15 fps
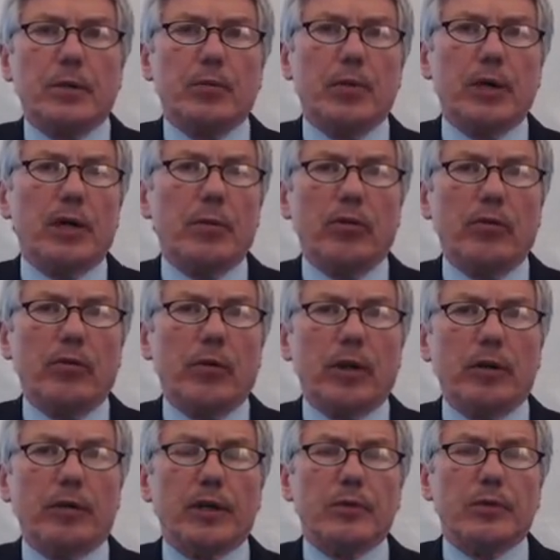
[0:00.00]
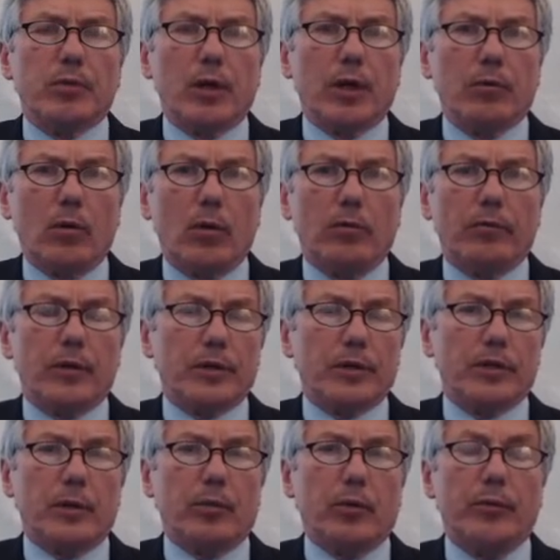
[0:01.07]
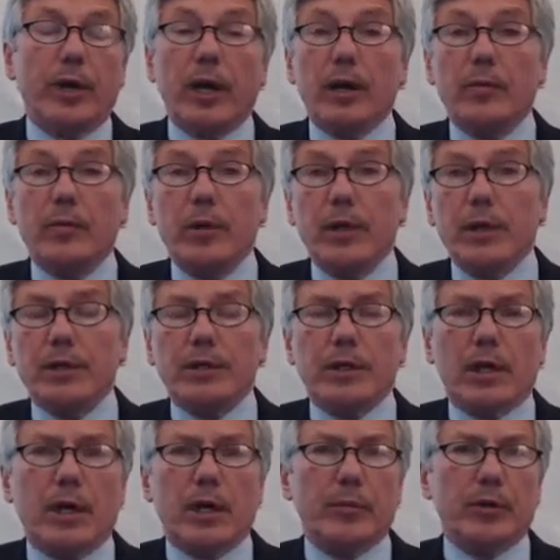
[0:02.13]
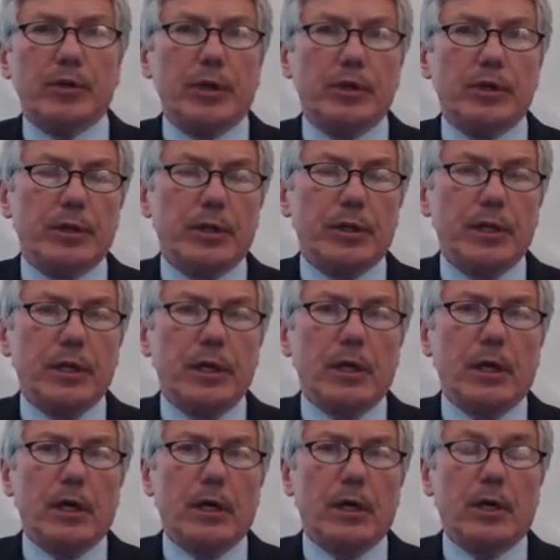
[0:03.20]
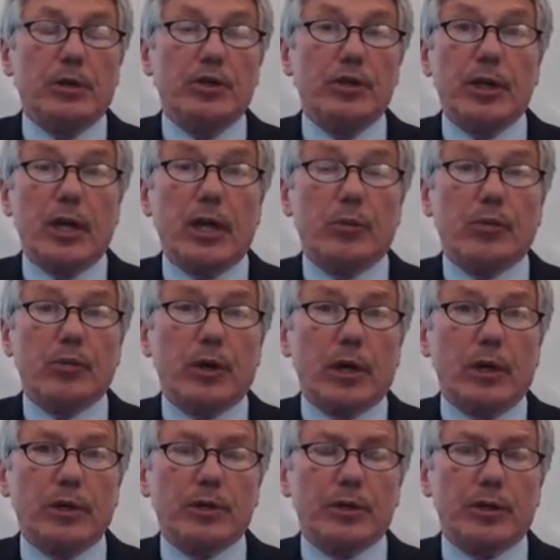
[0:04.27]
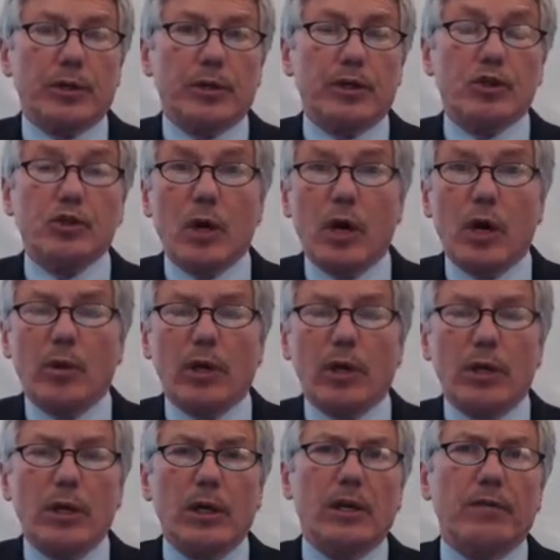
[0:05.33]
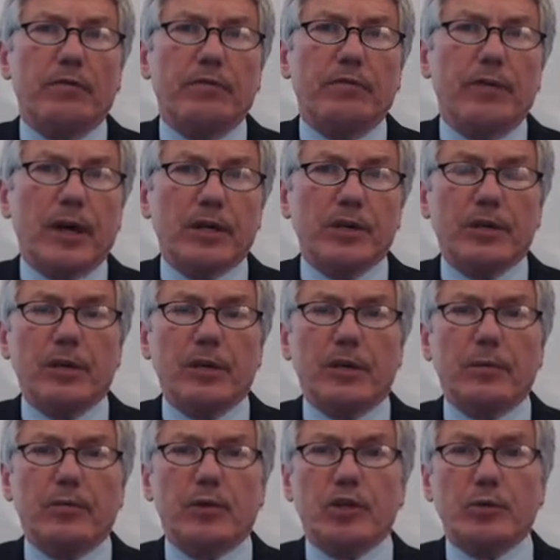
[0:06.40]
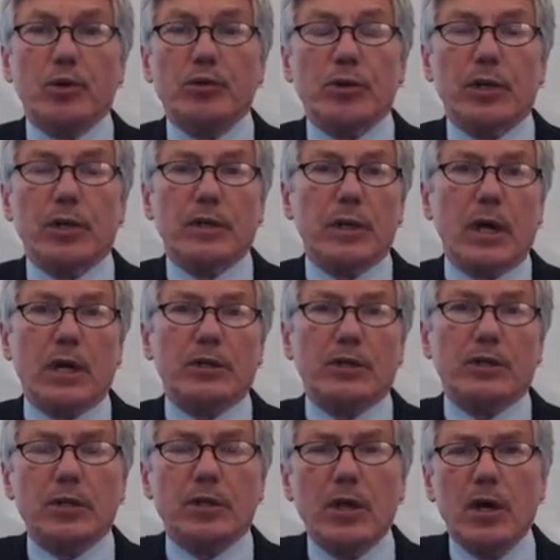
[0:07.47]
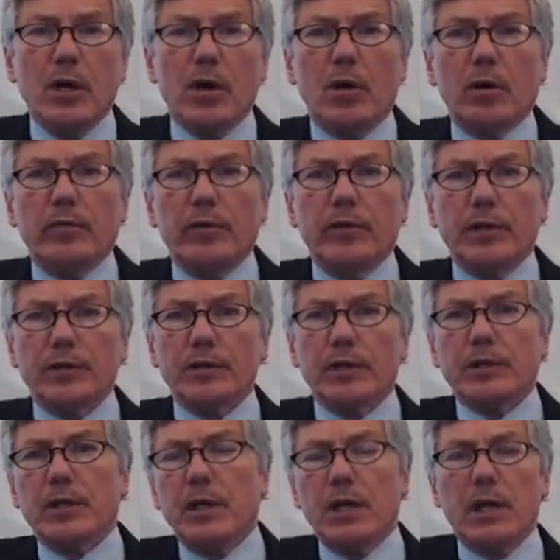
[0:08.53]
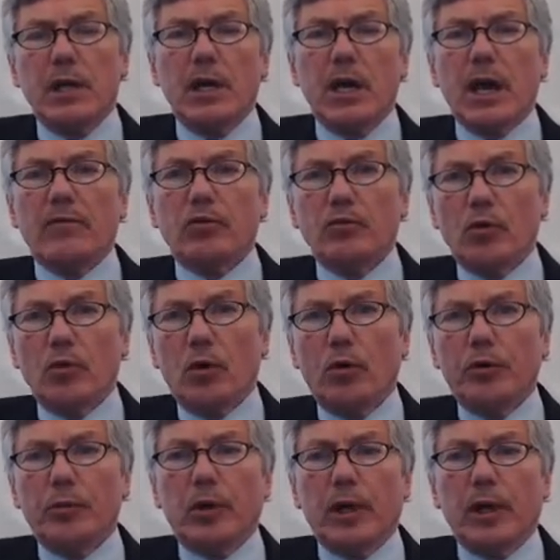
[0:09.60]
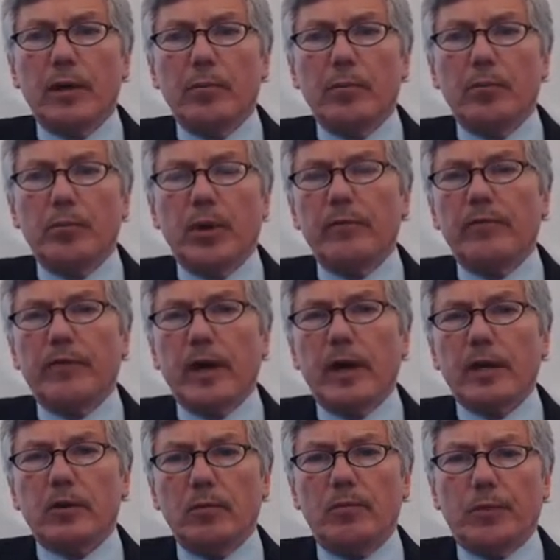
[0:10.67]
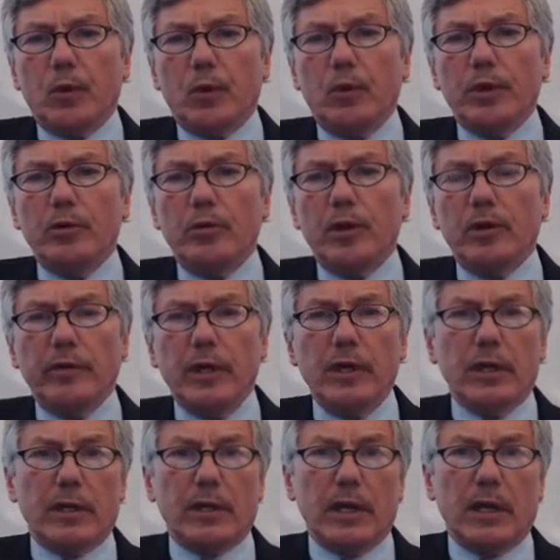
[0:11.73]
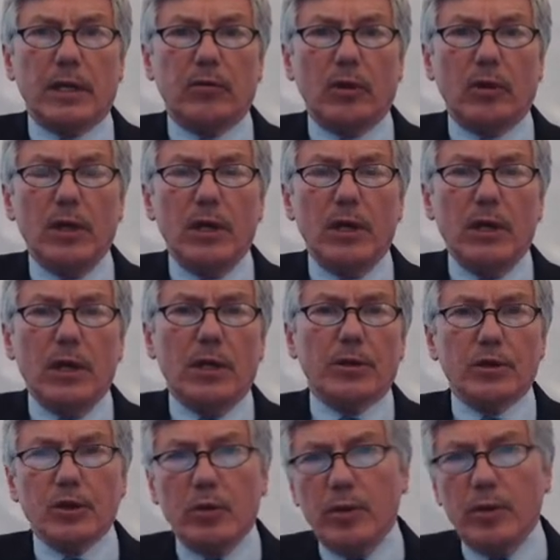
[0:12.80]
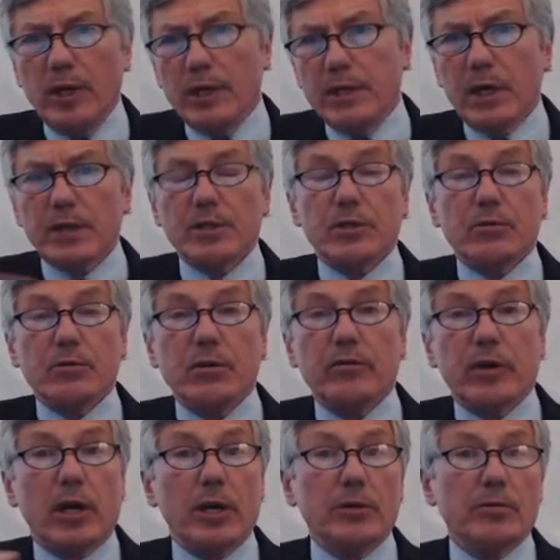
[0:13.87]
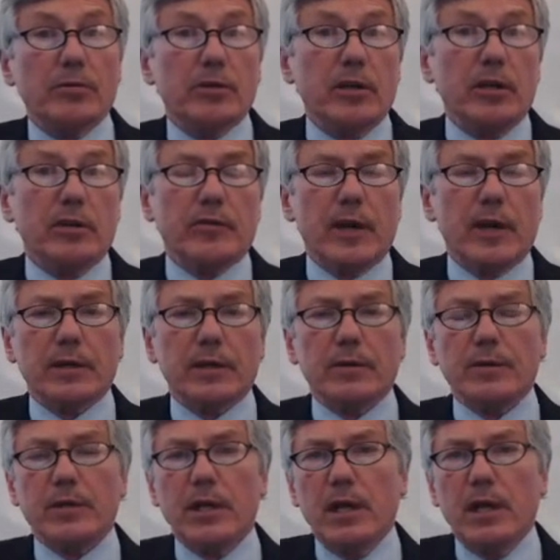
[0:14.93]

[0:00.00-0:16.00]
but a number of other things play a role. For example, diabetes, hypertension, genetic predilection, trauma, infection, exposure to toxins. All of these things have a role to play. But in fact, when you intervene at that level, there are so many dozens or even hundreds of these factors